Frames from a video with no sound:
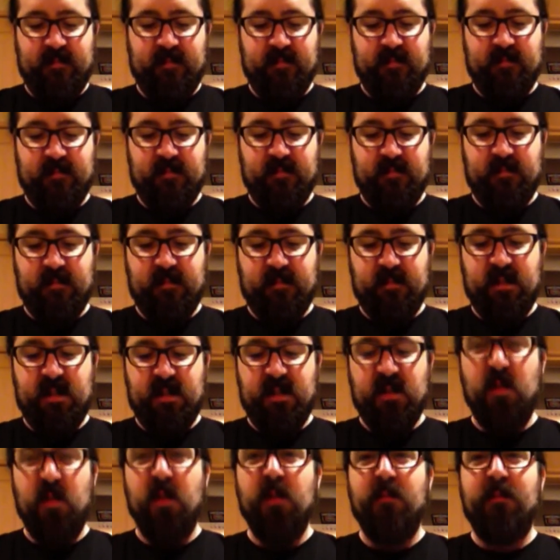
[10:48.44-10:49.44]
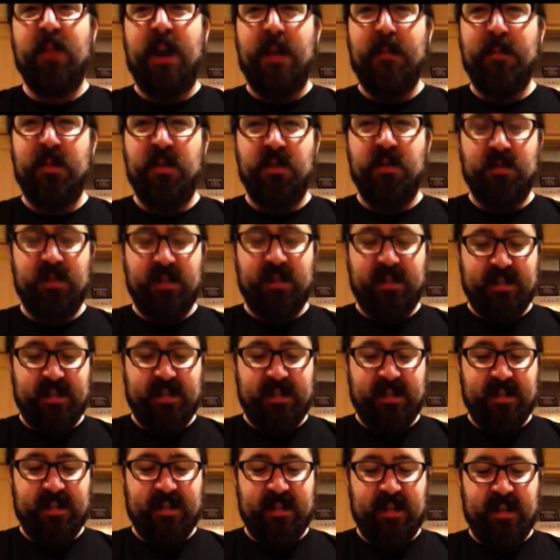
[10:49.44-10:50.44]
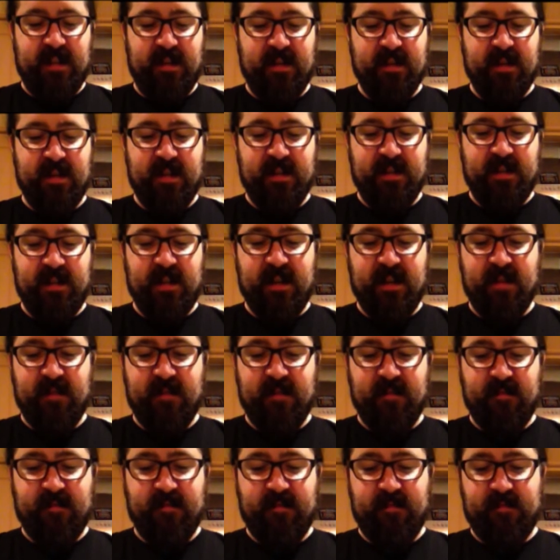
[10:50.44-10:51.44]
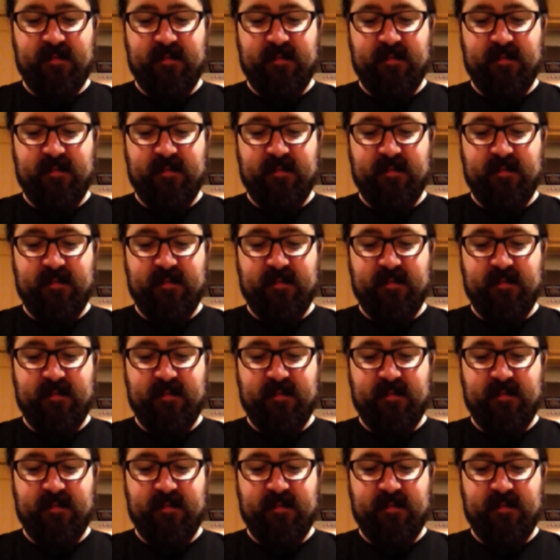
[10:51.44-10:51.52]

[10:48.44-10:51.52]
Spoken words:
Just all the rapper noises that you guys love.